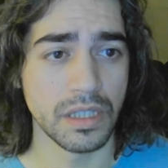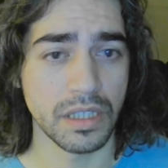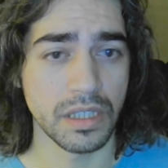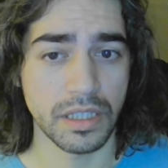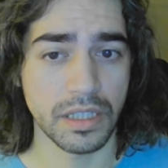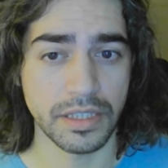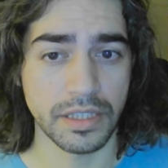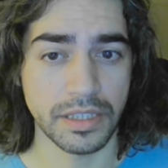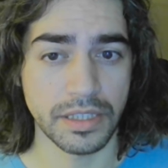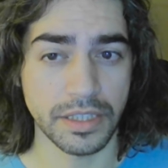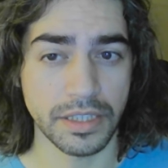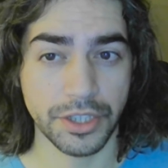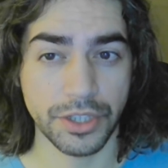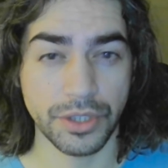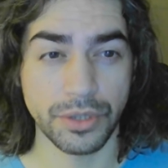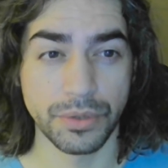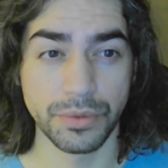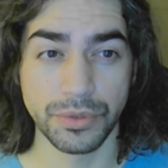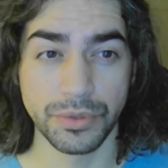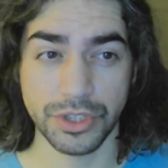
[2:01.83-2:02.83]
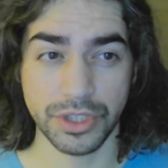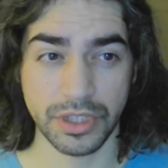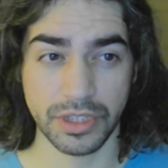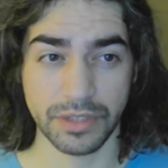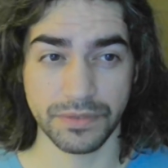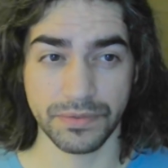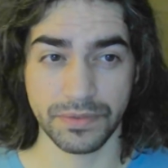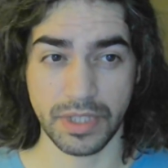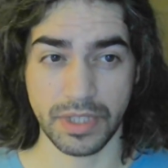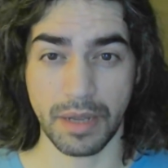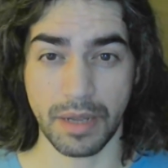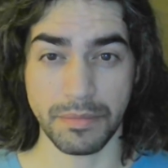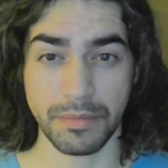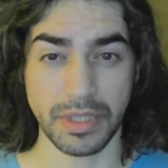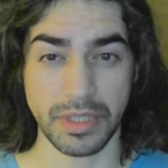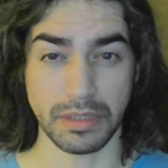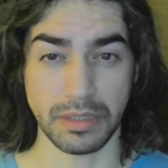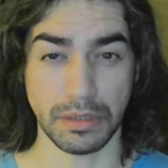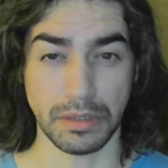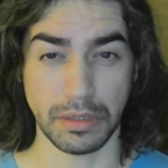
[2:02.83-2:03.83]
And then hue shift, I
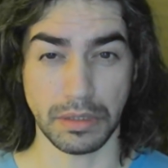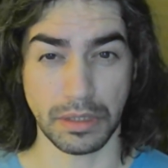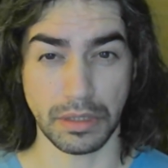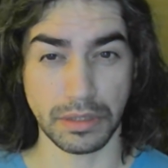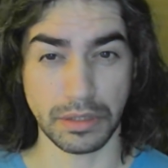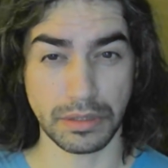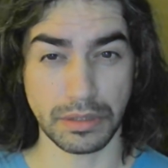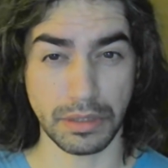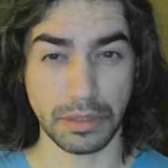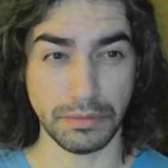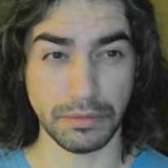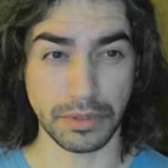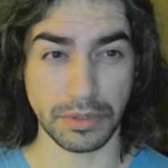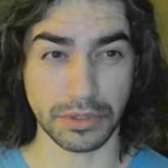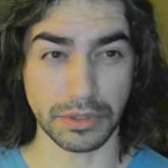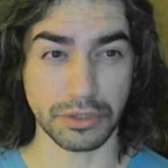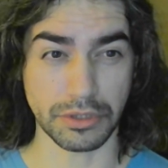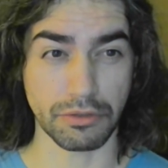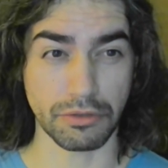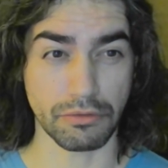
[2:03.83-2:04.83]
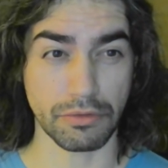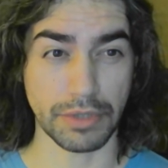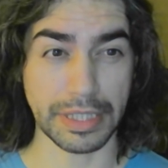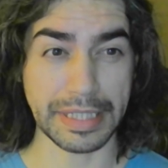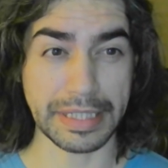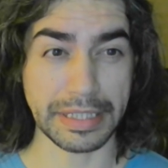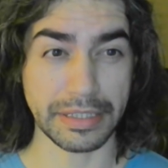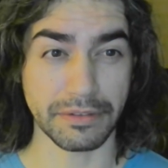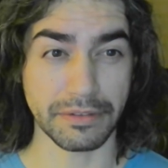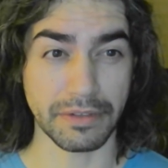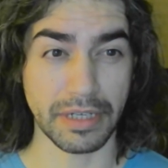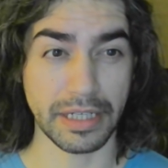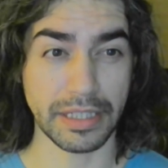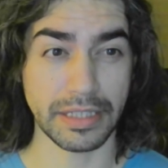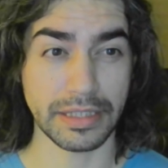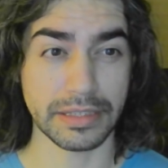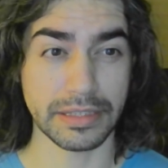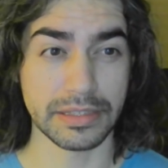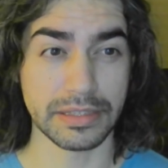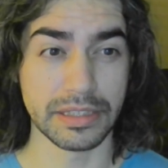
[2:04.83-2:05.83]
mean, that still looks green, right?